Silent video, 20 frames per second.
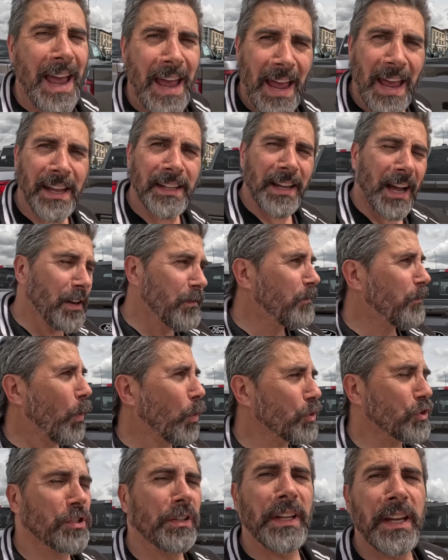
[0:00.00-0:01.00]
and
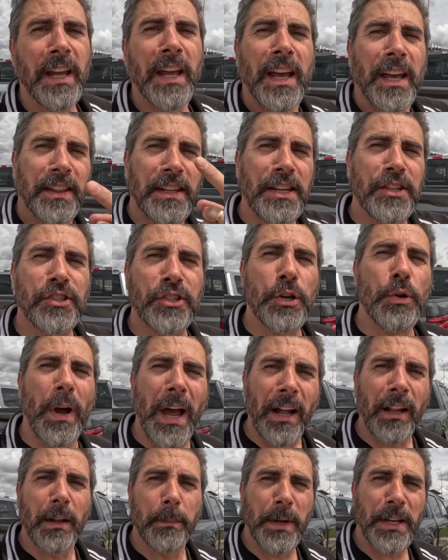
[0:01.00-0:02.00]
unfortunately, these two
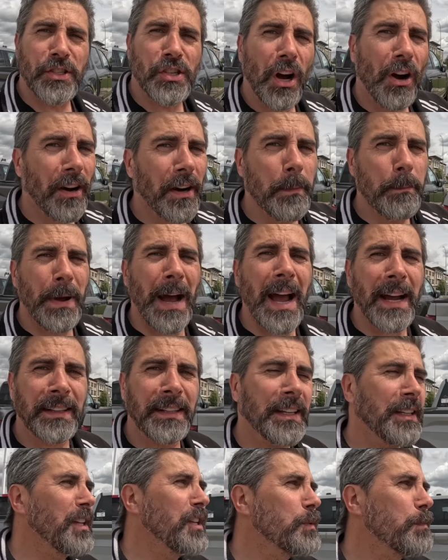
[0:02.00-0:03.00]
elements are
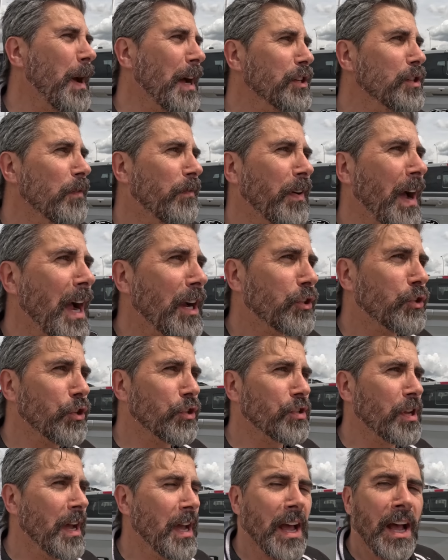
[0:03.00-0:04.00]
impacting these
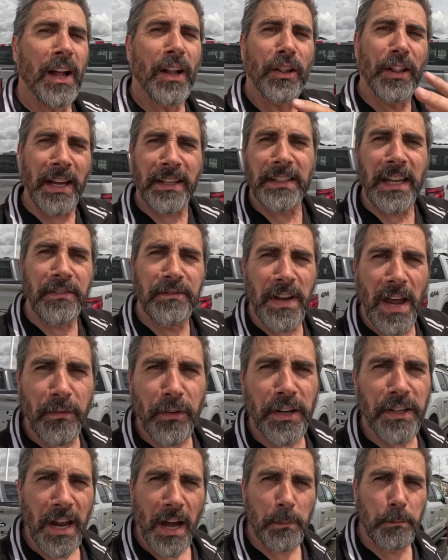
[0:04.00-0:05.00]
manufacturers like they've never
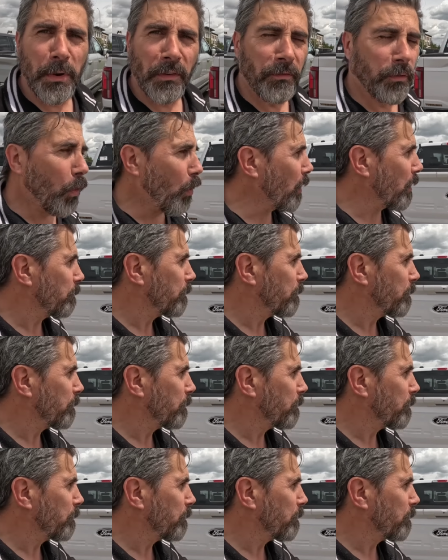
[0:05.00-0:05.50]
done before.